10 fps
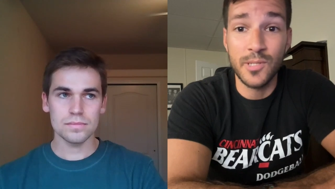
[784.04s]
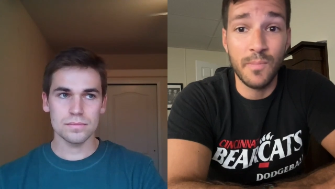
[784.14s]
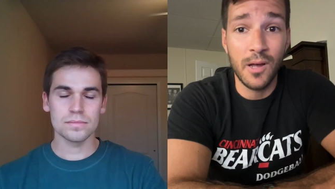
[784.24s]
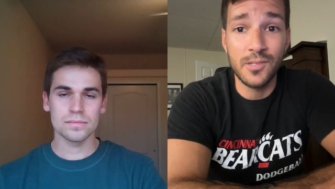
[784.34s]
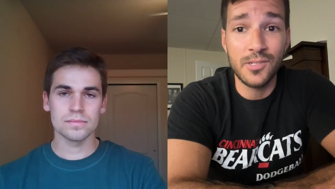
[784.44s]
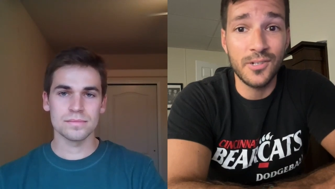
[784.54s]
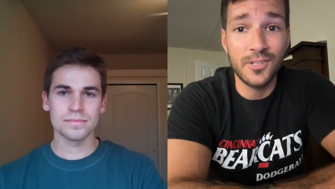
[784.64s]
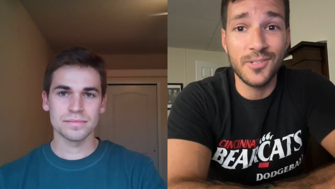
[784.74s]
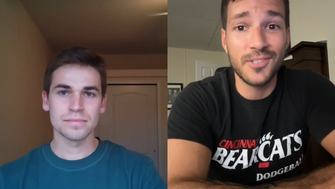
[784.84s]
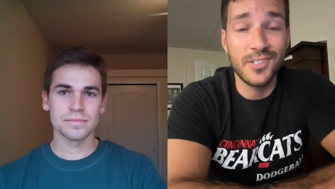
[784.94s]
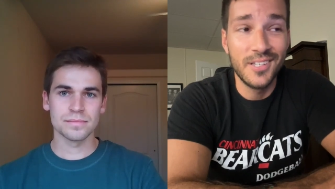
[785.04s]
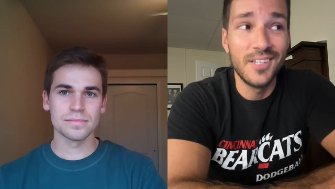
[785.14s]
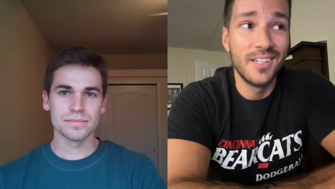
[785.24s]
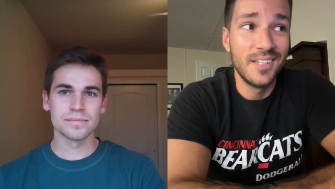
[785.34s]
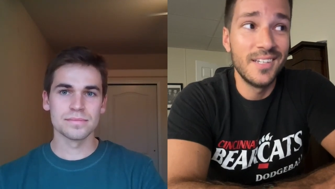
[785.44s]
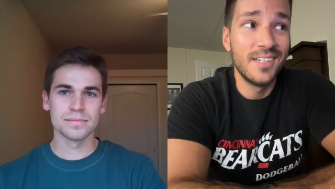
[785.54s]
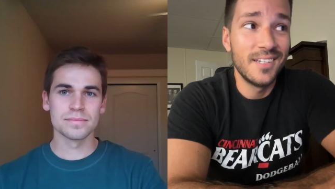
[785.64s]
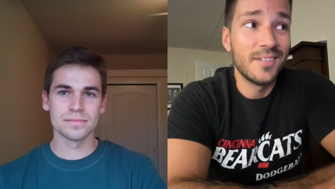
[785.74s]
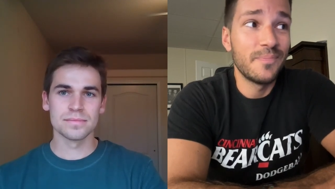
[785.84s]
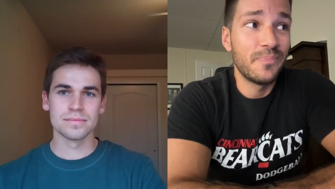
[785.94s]
Speaker 1: he was a monster. He was
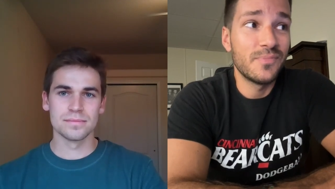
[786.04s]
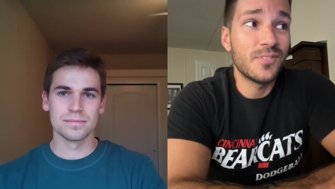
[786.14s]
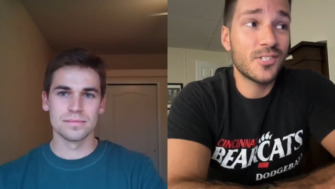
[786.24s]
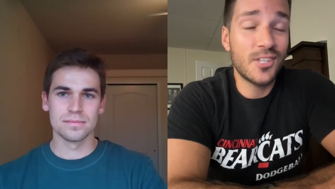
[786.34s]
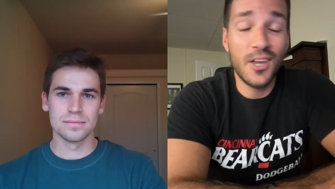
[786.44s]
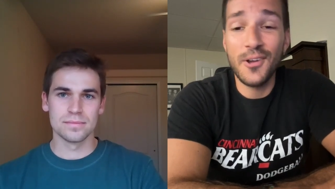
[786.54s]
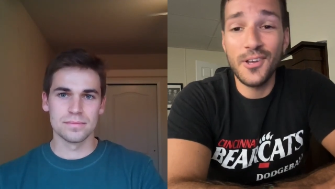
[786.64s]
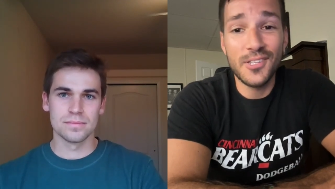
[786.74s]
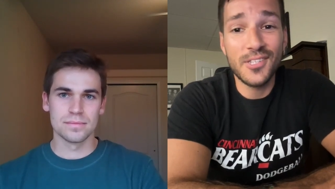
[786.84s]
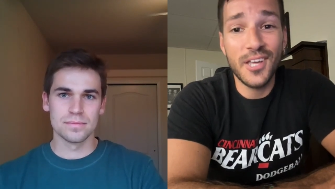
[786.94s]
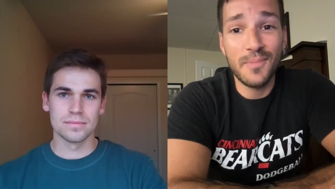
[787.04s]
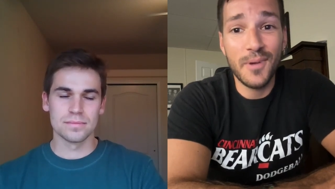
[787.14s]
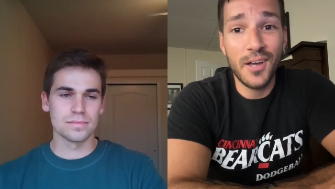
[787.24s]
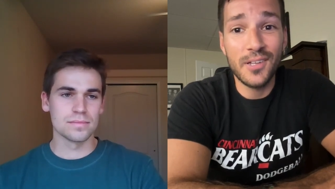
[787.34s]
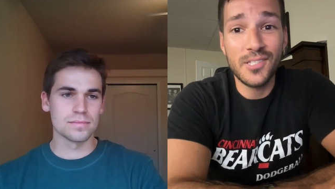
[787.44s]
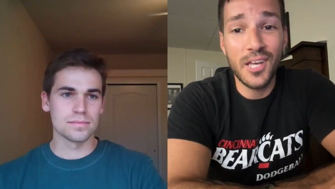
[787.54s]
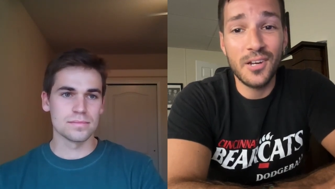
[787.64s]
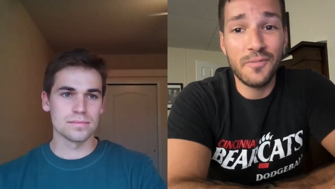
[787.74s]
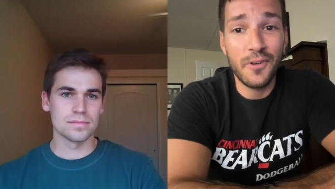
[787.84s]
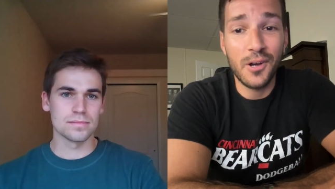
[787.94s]
scary to stand behind,
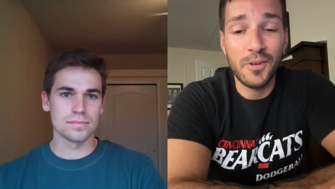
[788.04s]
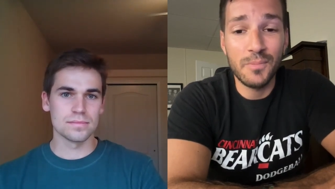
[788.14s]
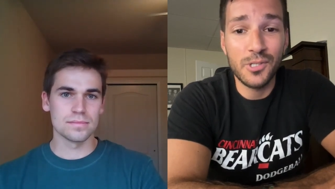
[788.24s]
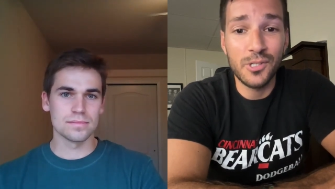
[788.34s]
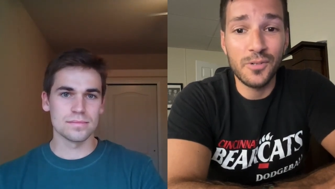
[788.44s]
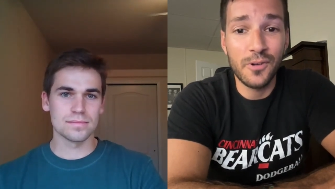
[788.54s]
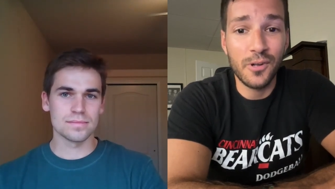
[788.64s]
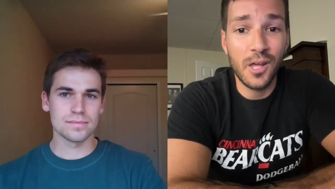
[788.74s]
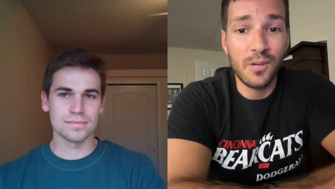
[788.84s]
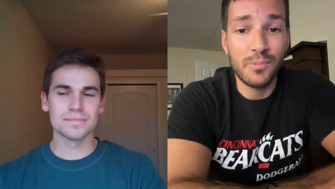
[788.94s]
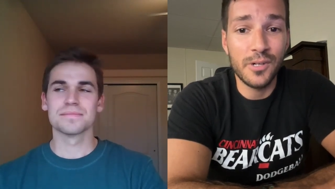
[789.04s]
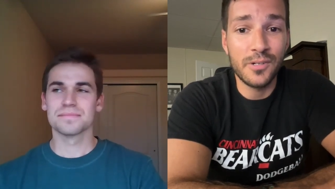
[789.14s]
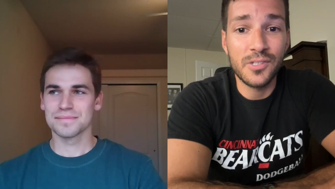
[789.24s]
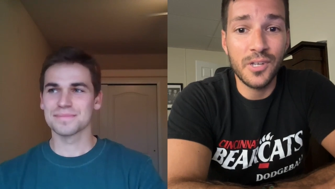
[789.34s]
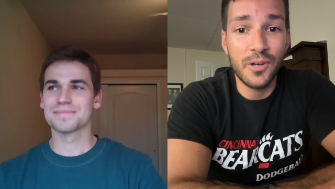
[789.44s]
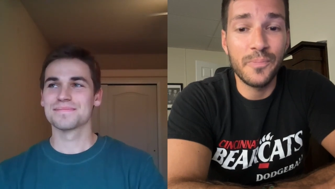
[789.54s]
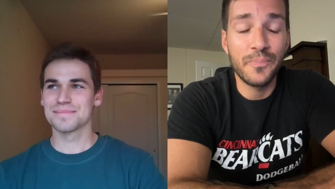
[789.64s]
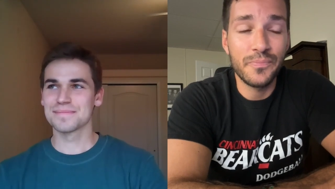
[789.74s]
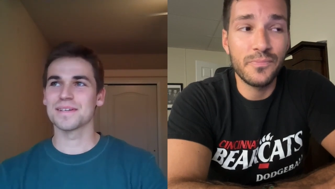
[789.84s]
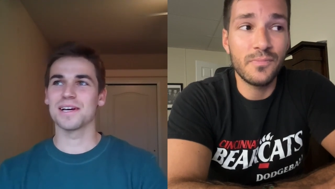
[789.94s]
stand in front of. I'm sure for a lot of players. So
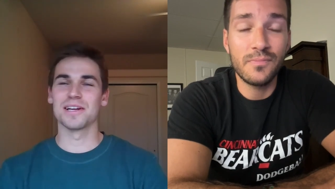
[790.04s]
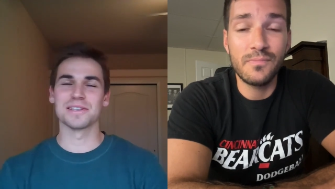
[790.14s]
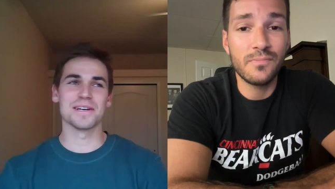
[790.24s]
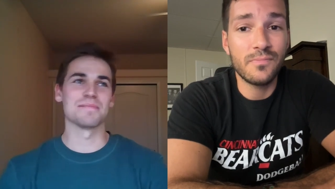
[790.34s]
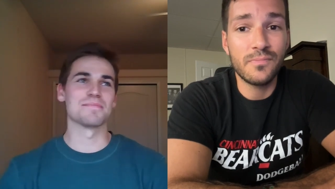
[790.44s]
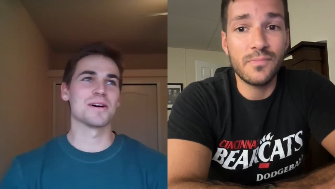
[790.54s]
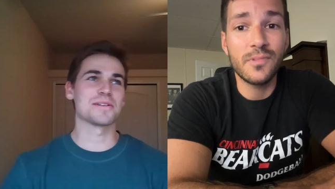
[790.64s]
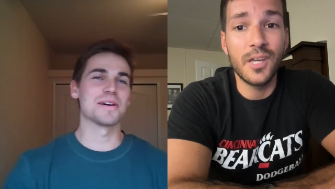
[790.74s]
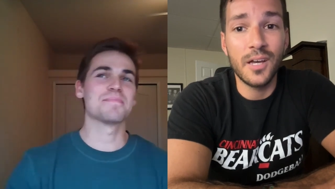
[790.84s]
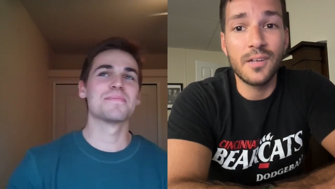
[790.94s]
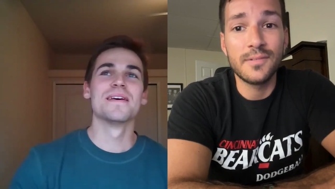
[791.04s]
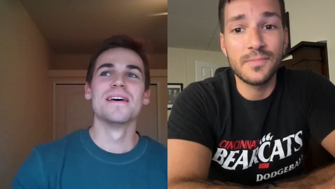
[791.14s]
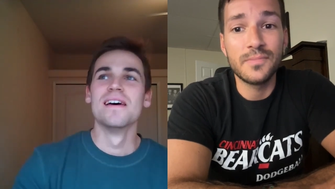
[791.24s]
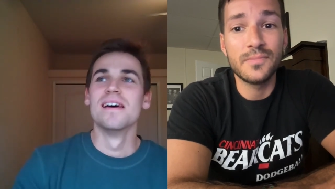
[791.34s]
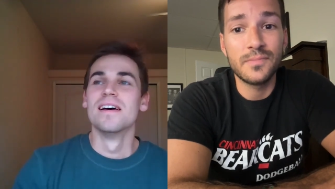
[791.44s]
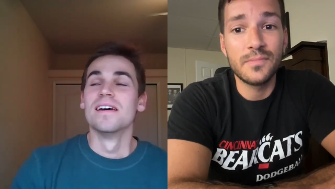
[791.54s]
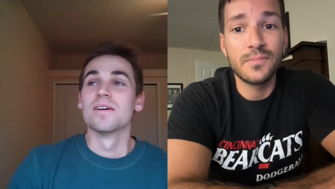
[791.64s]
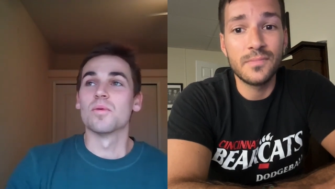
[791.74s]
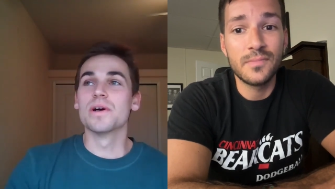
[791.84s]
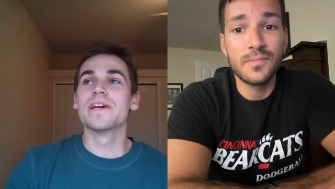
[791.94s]
Speaker 2: I like that. Okay, yeah.
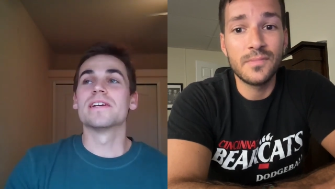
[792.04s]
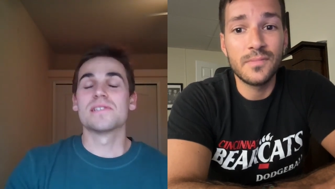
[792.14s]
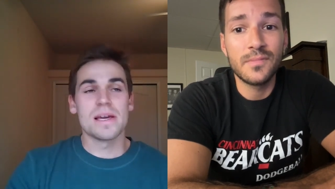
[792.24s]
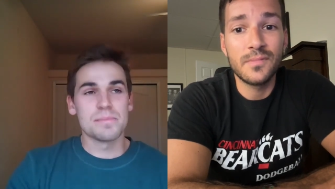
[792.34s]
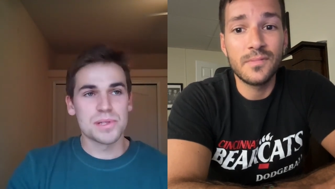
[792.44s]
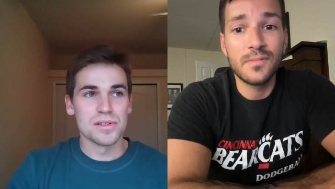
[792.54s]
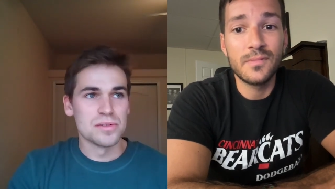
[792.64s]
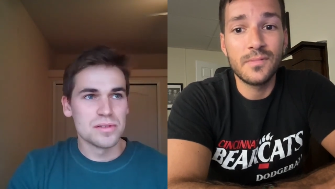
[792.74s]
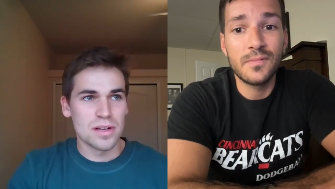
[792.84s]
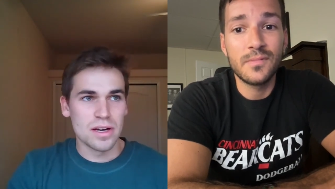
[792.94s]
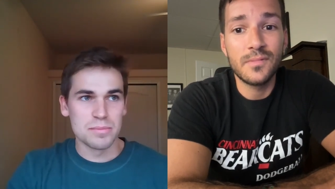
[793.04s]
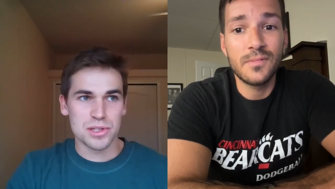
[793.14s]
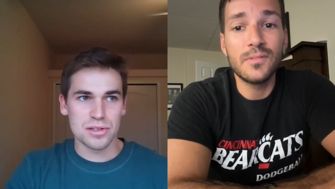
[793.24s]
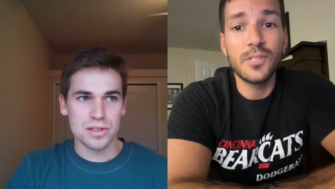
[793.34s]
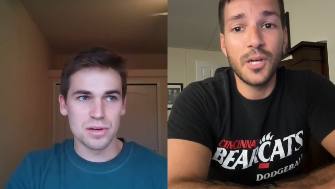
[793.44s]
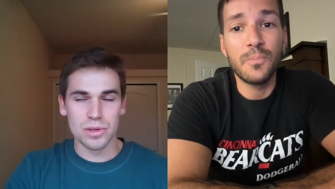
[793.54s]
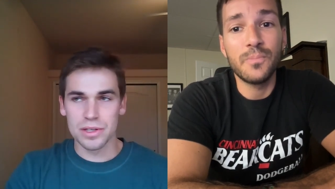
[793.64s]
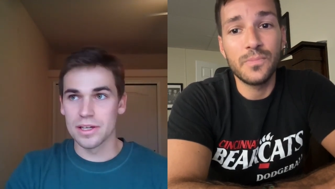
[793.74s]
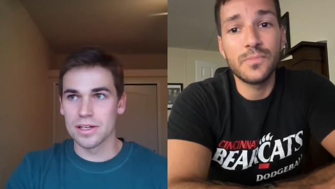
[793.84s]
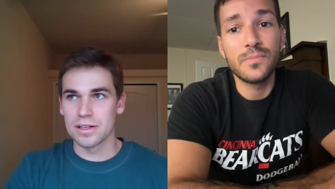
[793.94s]
we'll get his name soon. I'm sure that we'll yep.
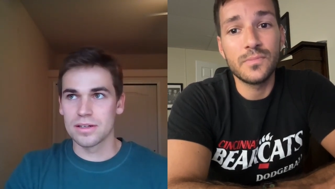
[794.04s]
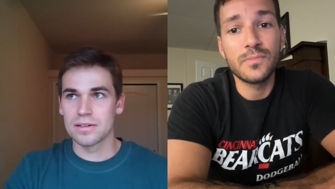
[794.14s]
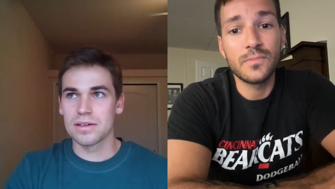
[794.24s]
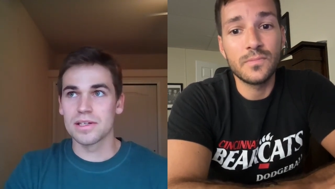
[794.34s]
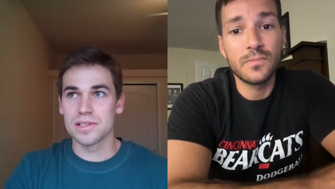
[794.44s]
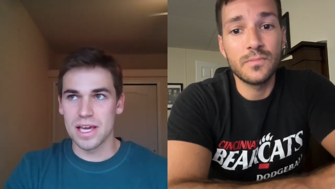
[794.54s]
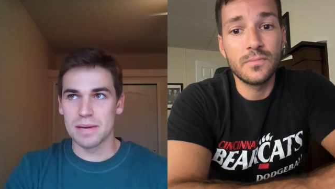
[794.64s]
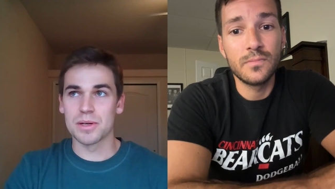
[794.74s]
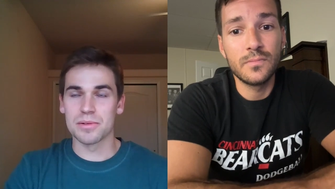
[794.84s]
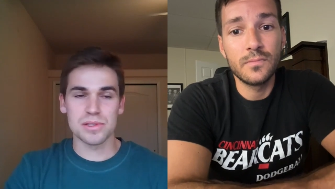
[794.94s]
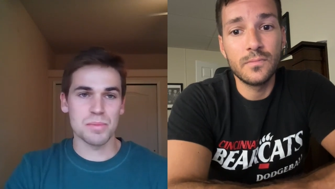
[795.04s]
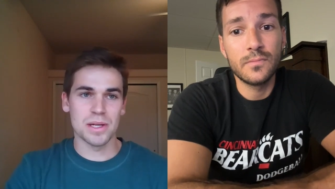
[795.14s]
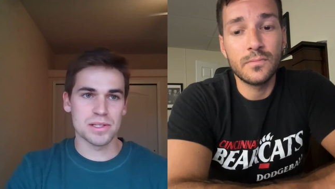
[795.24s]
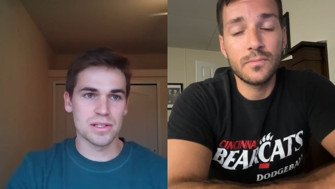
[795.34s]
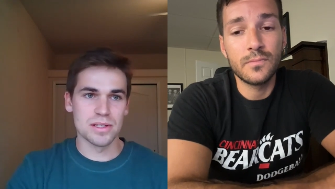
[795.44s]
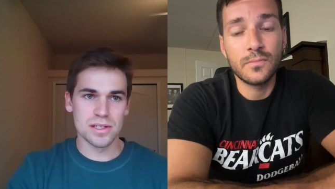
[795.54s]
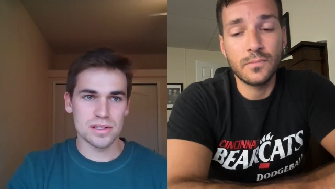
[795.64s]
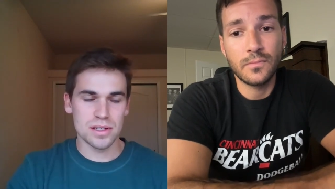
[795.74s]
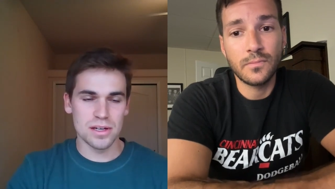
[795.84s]
get his name in response to this